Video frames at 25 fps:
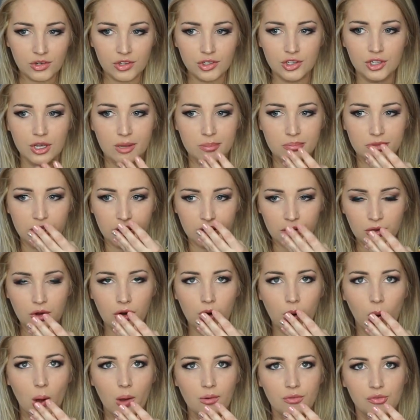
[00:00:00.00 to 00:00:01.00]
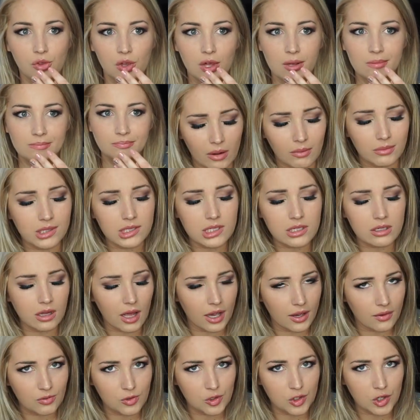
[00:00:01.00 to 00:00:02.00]
dipped in coffee. That was
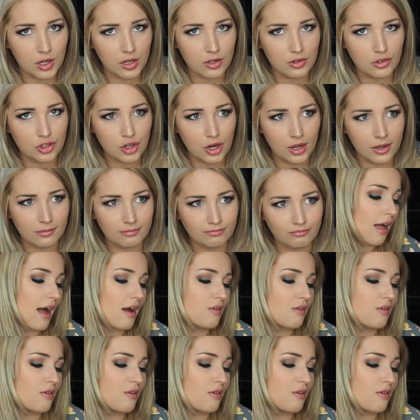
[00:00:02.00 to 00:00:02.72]
life-changing.